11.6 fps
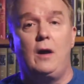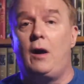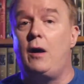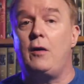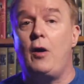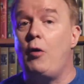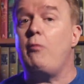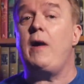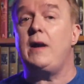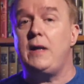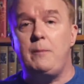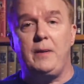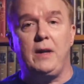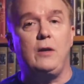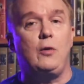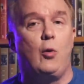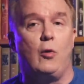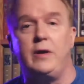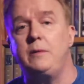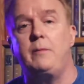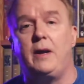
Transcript: are already being courted